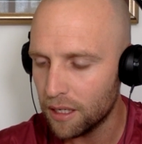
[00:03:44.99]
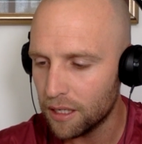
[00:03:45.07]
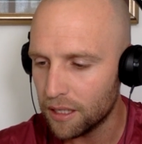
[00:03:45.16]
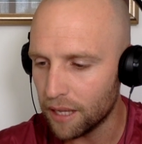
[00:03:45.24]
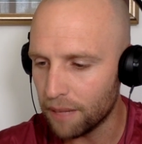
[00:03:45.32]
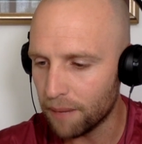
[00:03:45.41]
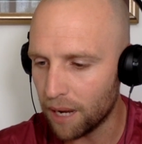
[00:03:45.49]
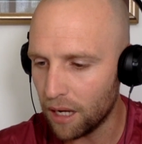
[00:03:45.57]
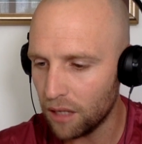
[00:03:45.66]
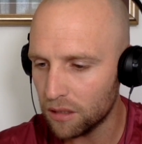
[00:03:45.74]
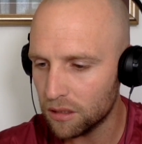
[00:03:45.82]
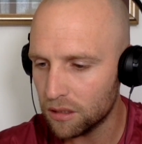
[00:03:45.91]
him
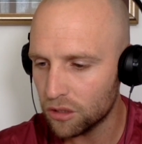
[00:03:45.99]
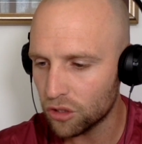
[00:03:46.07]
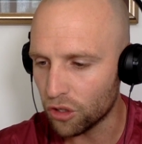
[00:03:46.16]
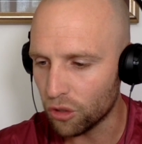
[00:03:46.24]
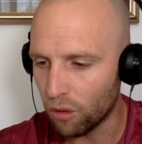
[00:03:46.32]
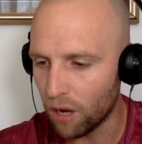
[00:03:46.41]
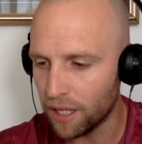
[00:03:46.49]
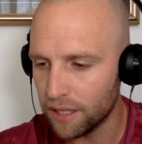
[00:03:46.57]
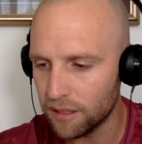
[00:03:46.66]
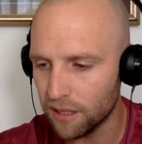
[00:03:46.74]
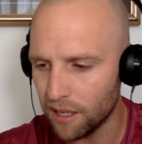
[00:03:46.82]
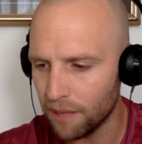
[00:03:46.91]
out. So Yuan and
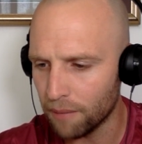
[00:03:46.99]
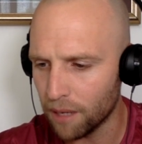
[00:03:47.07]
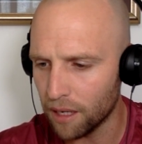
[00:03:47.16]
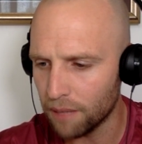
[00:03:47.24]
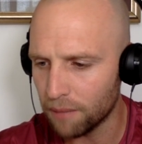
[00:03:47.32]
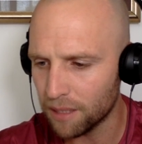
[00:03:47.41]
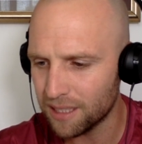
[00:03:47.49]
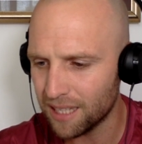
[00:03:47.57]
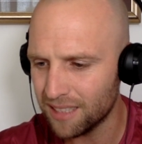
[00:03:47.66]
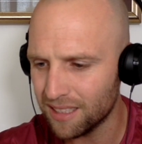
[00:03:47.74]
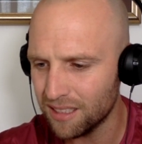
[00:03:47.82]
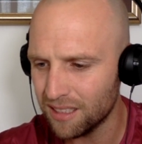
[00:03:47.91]
Talia in my
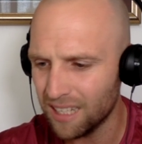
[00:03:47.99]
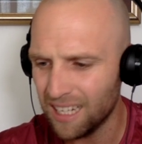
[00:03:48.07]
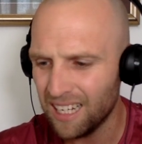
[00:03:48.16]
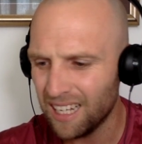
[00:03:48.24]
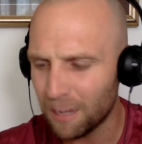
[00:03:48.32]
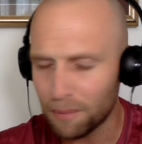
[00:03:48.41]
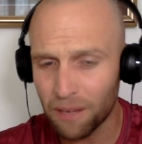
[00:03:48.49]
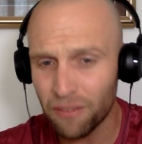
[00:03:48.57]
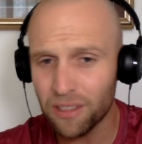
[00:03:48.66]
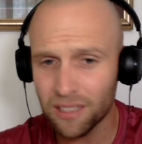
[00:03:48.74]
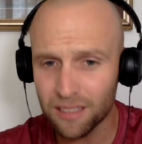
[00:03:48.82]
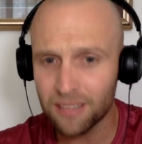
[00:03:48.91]
centers. I'm
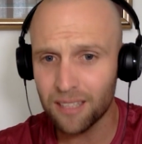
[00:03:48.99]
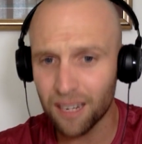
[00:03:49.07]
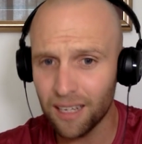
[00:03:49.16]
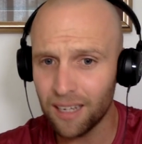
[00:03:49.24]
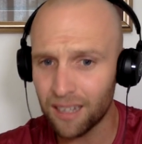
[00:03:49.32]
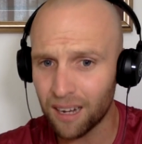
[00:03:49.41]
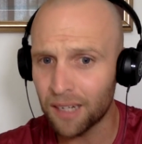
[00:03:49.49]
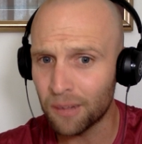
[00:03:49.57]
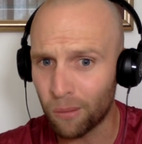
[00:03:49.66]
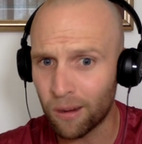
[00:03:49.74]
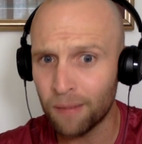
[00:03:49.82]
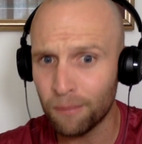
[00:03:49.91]
giving Talia kind of
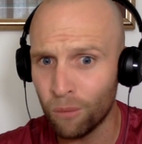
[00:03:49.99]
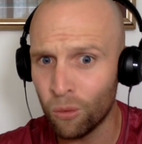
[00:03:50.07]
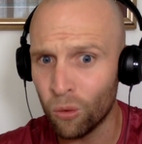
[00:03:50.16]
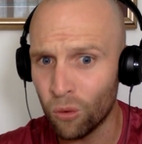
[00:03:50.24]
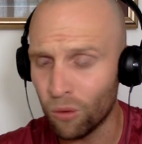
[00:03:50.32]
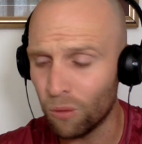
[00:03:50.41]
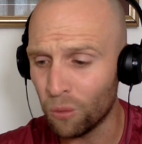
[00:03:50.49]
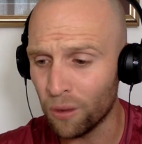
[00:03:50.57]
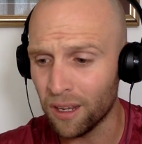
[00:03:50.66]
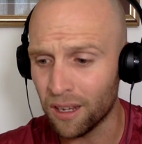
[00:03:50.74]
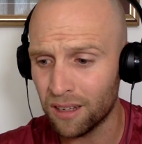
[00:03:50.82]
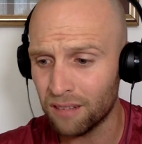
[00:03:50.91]
one more
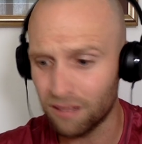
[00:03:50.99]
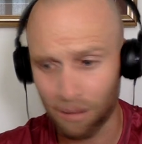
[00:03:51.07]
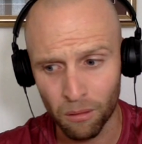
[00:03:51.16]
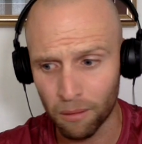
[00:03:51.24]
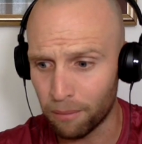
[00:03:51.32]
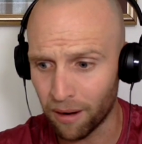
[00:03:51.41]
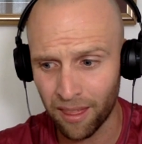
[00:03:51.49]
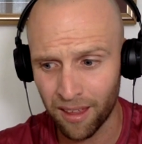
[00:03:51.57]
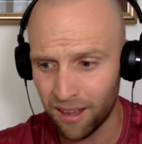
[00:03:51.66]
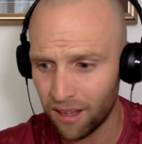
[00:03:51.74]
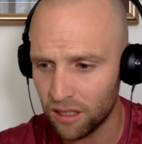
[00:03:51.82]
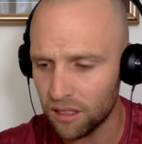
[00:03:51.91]
week. Come on,
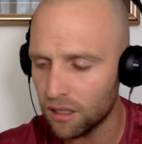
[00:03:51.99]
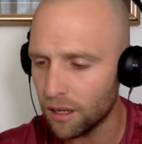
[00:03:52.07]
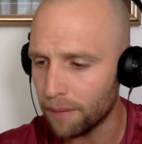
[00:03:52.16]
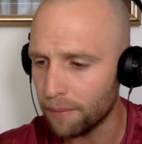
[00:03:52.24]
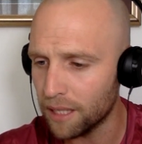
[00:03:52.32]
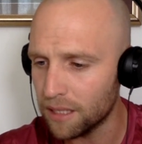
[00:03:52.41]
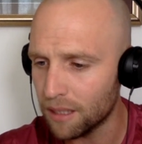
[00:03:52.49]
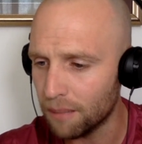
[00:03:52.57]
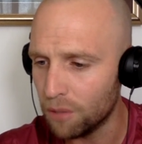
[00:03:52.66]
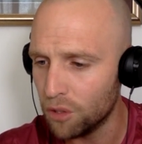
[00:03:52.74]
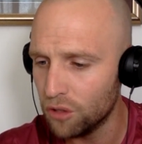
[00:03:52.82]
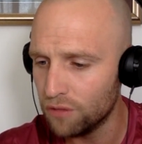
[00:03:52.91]
brother. You got to make some
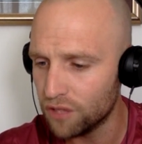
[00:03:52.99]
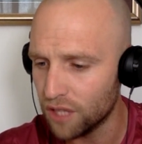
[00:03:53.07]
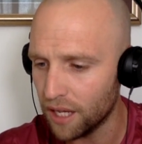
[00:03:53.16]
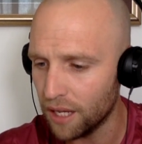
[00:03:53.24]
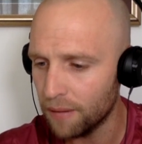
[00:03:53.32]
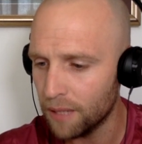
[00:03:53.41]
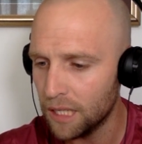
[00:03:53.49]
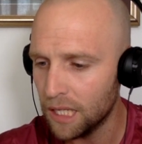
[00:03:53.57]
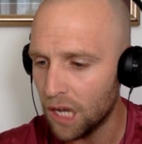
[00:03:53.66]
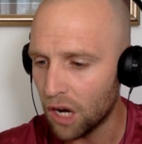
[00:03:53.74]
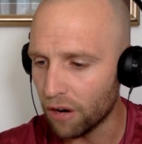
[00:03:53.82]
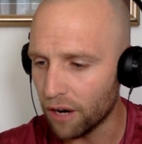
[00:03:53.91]
moves there.
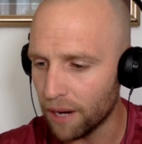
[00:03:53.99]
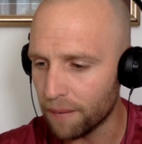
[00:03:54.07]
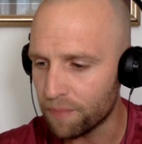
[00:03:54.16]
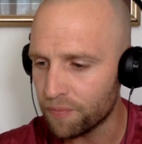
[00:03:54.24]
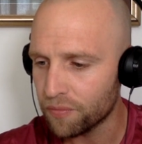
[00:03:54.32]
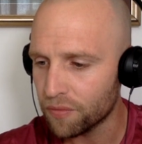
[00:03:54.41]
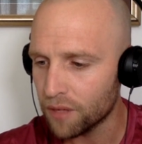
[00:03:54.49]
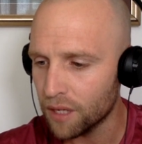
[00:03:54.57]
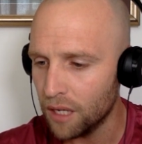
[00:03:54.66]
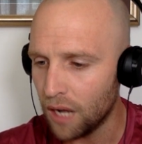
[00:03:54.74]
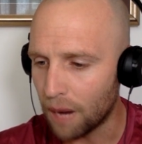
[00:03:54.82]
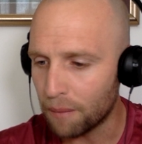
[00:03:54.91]
All right.
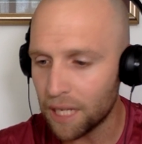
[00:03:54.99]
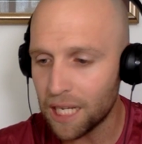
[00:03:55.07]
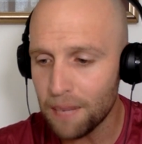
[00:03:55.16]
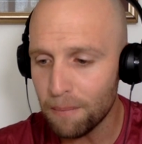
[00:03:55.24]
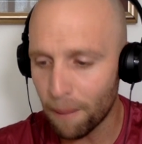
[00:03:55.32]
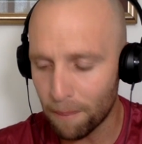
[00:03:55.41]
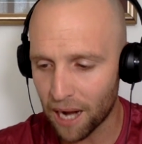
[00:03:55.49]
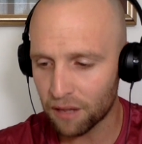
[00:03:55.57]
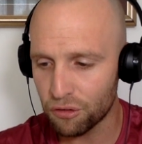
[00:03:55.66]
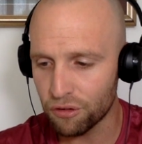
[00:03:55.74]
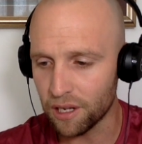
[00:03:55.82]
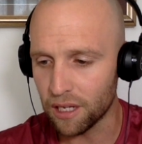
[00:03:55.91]
I'm going to keep my back
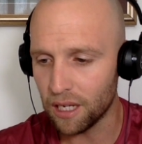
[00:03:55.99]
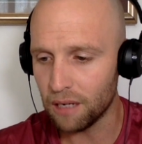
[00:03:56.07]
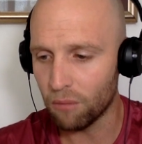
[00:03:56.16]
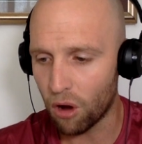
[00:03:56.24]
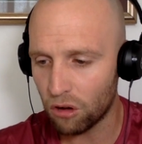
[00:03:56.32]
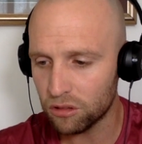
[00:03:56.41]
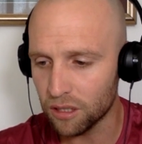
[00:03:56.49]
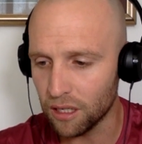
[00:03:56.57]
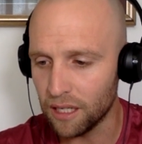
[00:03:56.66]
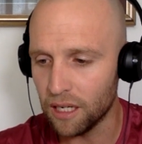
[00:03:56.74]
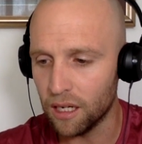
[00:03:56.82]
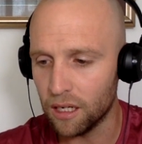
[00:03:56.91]
three in Mark
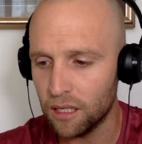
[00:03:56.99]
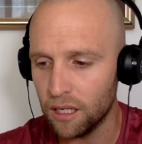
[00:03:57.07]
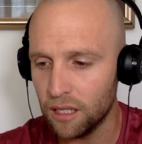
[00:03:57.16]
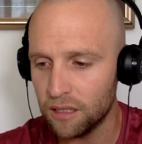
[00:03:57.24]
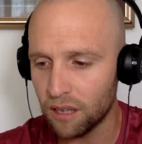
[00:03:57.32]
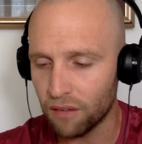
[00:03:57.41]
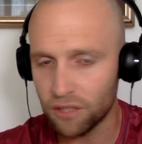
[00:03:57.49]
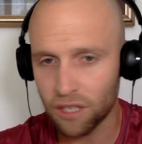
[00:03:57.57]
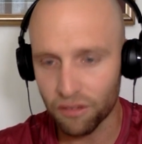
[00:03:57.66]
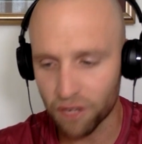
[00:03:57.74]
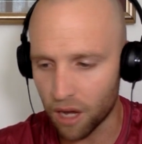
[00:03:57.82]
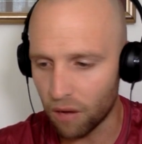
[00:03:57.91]
Talia, Tava
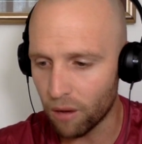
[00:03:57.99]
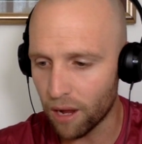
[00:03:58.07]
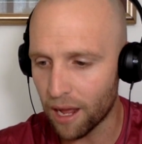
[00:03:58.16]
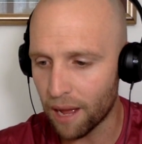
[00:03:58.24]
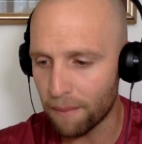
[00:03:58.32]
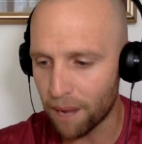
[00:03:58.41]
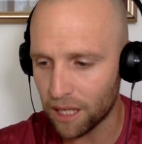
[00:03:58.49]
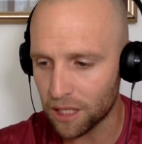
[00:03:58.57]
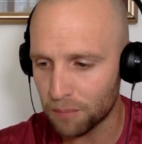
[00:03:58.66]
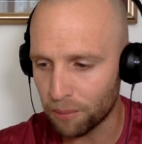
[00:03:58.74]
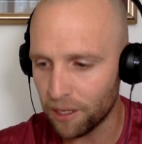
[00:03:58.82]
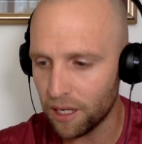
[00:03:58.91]
Tavanawa and Maka
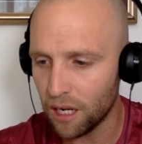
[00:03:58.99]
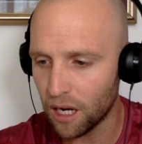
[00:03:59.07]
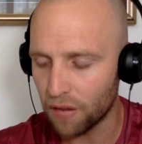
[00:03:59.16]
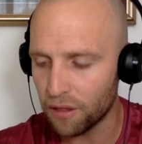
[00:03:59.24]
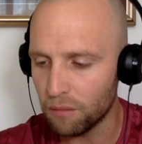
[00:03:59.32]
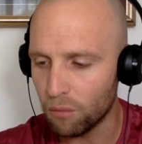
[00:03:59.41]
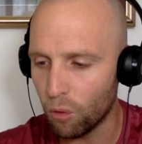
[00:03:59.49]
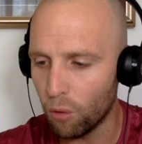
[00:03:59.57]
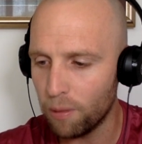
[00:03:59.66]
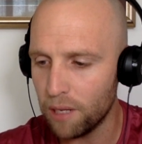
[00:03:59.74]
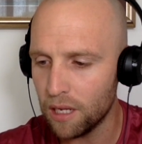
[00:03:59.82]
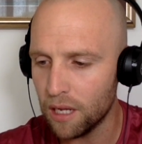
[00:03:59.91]
Springer. I think
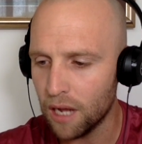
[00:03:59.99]
Morby